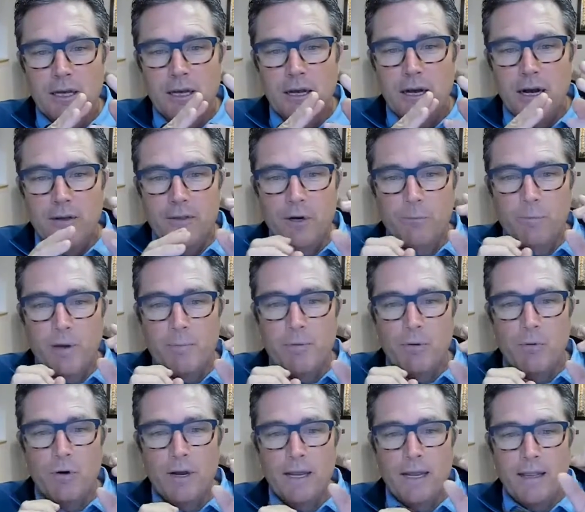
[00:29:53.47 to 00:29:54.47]
Other people
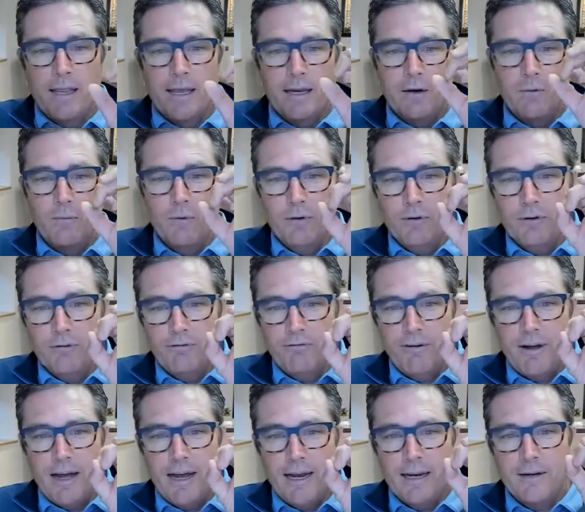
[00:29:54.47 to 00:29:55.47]
will get like a real
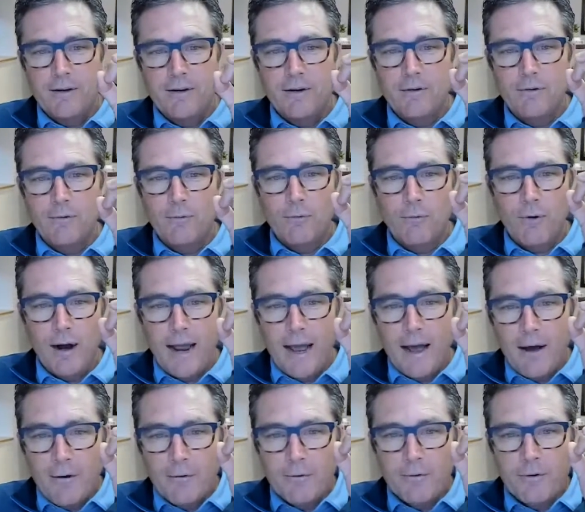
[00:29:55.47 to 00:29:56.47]
defined
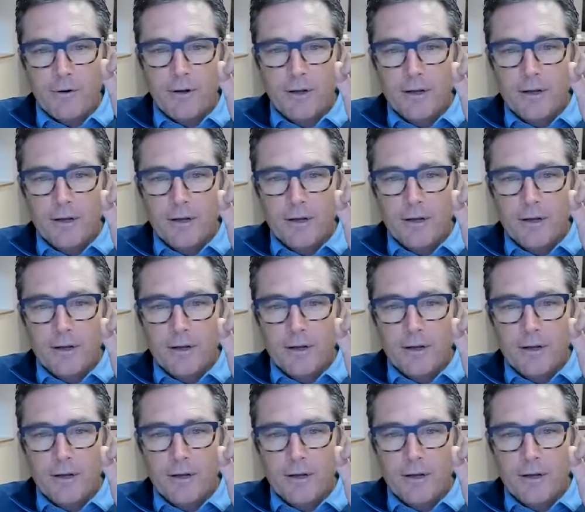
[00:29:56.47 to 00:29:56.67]
round